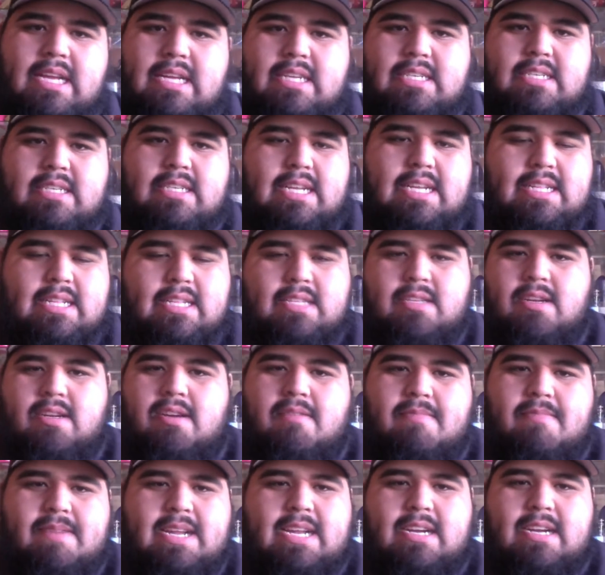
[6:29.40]
She's like the
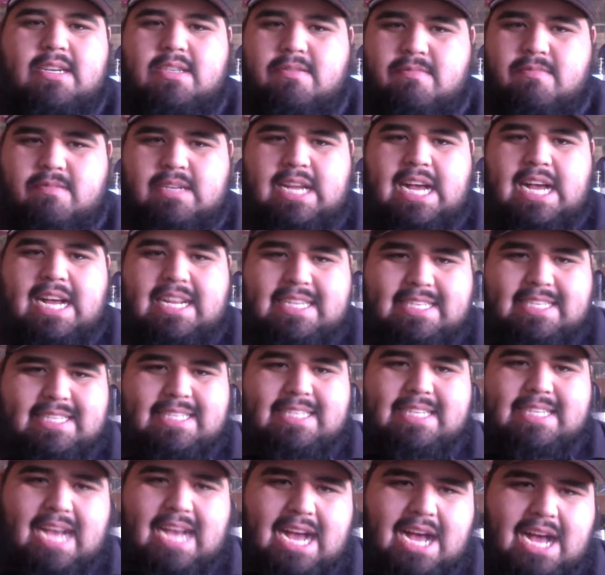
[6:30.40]
Terminator. She will not
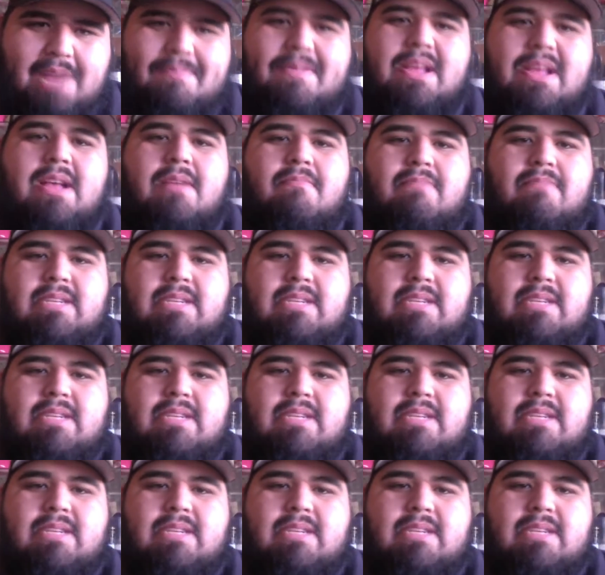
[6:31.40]
stop.